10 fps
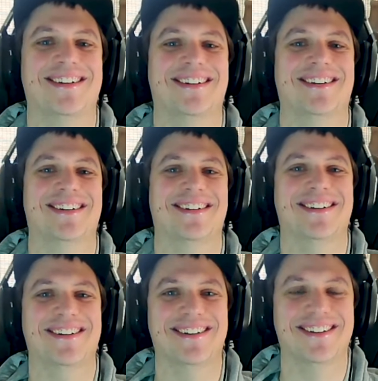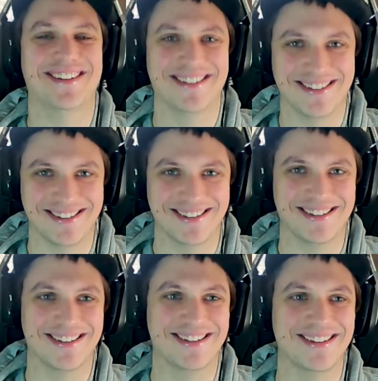
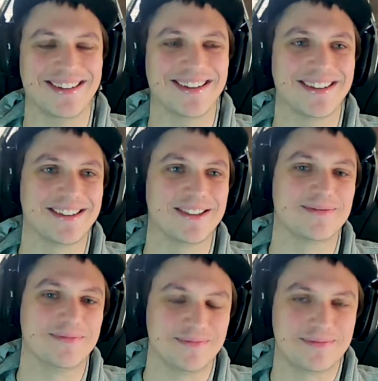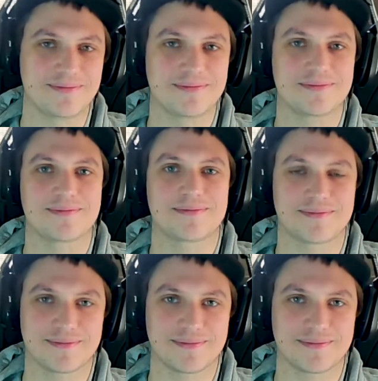(silent)